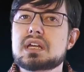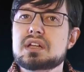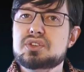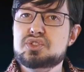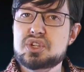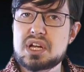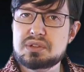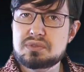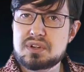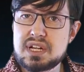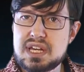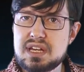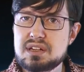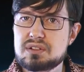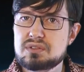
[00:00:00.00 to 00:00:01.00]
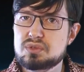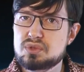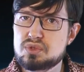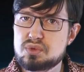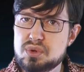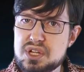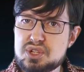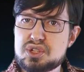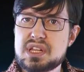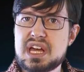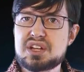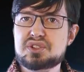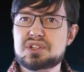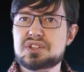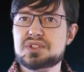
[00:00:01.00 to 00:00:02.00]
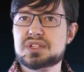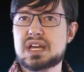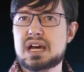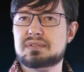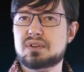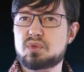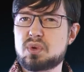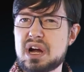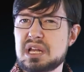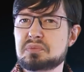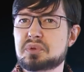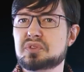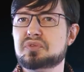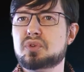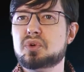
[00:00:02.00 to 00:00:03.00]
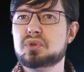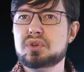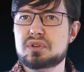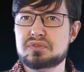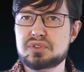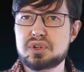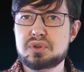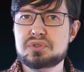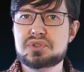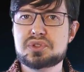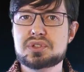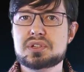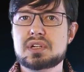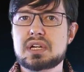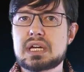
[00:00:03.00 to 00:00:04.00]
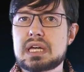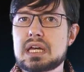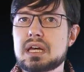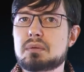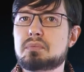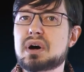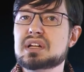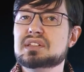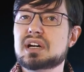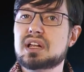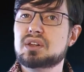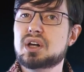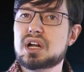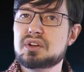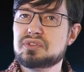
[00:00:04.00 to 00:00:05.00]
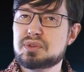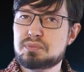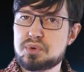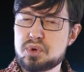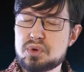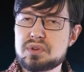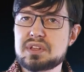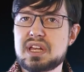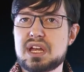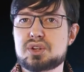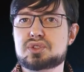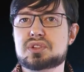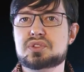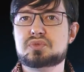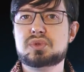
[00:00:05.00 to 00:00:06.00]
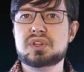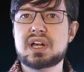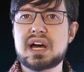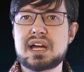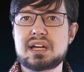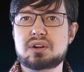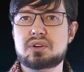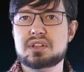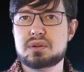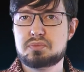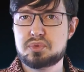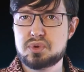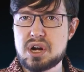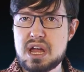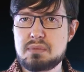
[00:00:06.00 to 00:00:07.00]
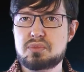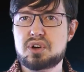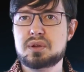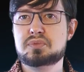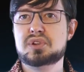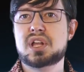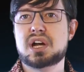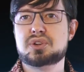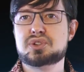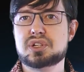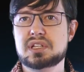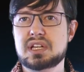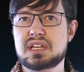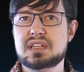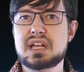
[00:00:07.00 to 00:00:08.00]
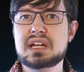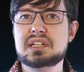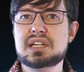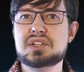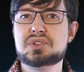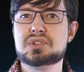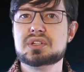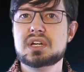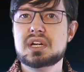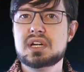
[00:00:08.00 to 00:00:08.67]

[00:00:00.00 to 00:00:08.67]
Generally, rich nations have a wide portfolio of goods, but a lot of the poorer nations rely on a primary production, and that is